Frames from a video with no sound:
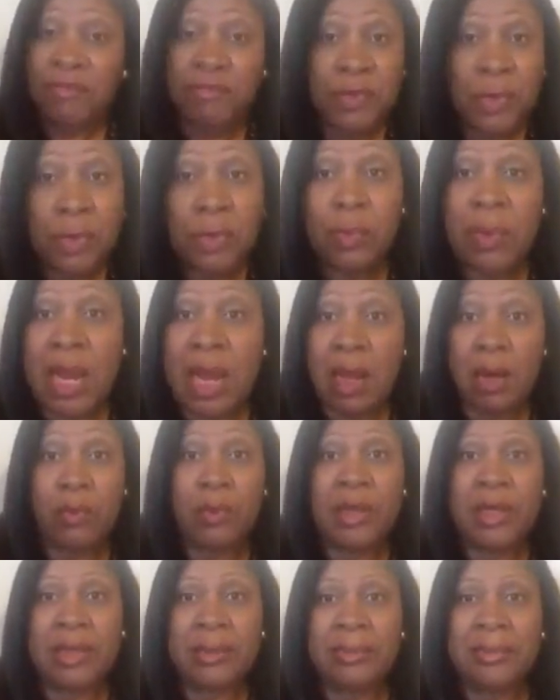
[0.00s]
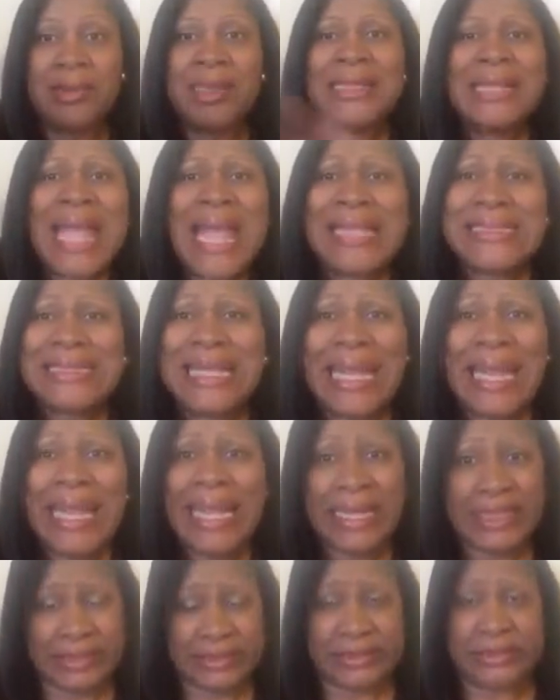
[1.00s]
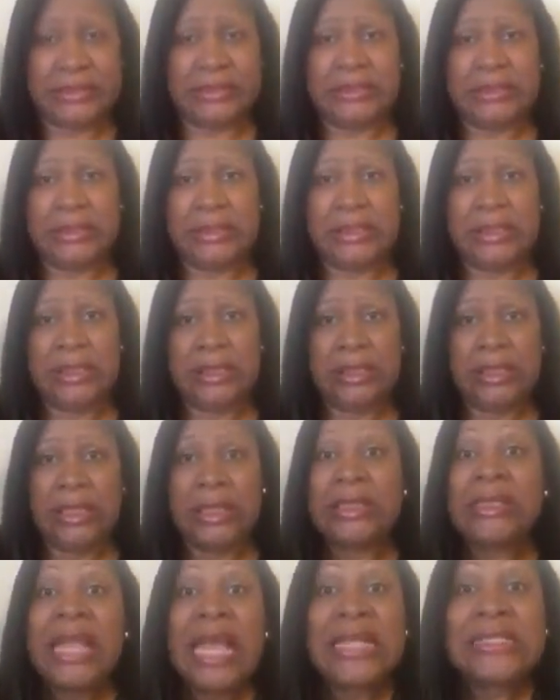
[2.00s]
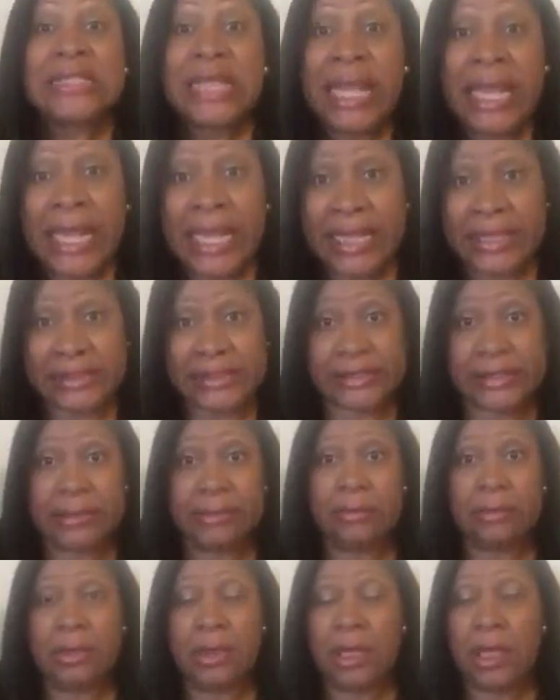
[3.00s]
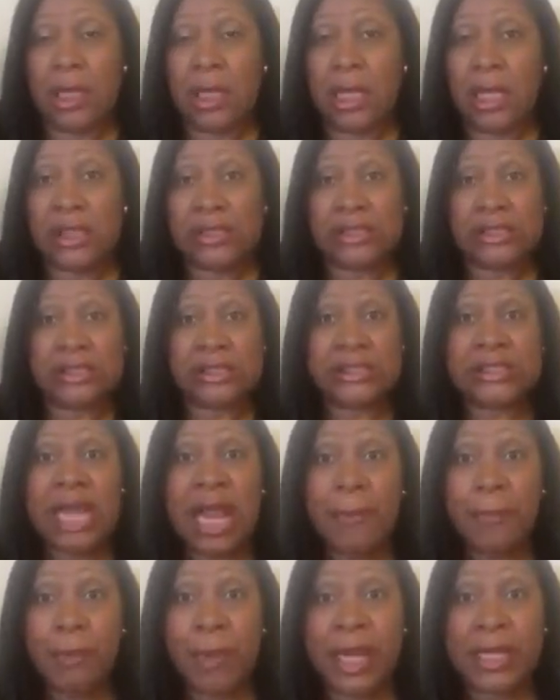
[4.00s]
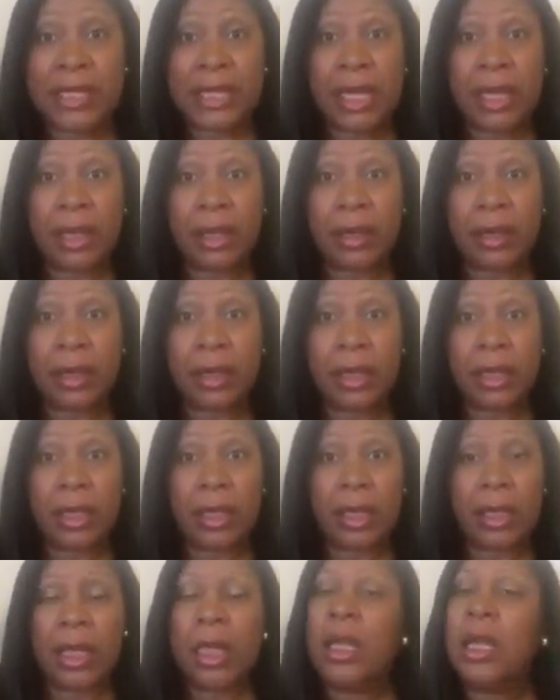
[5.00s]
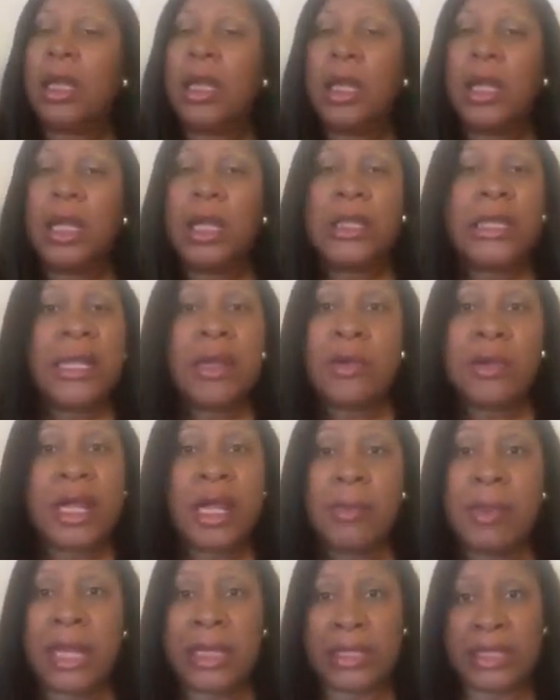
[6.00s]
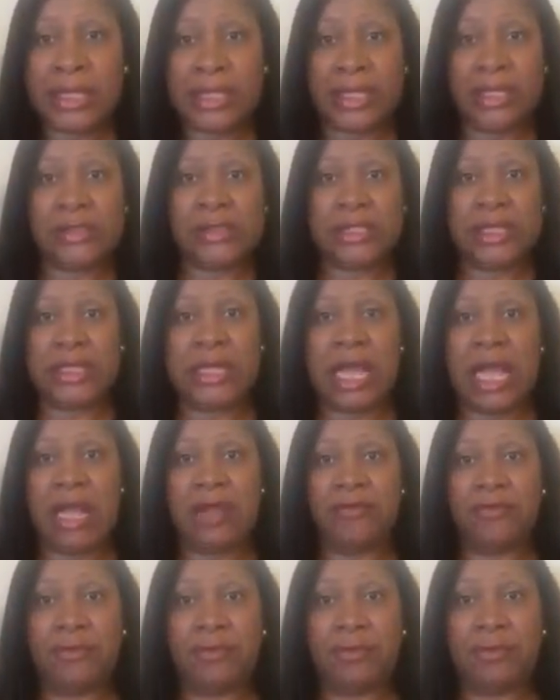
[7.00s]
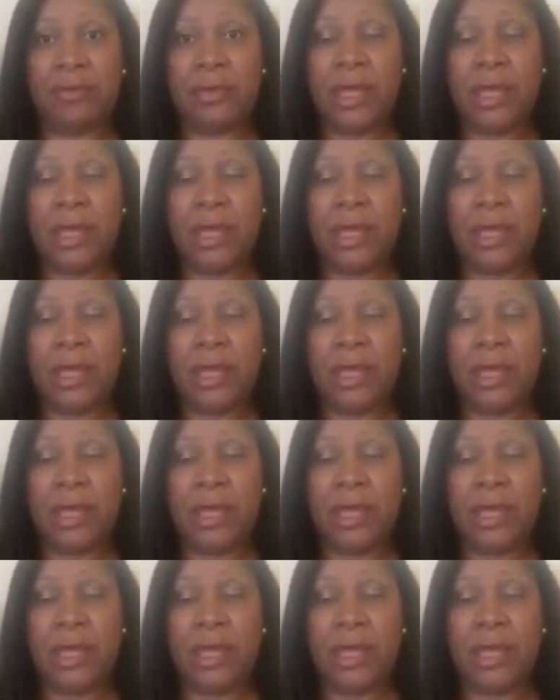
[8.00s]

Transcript: fool around with them. That's it. That's it. Stop right there. They don't care about nothing else in life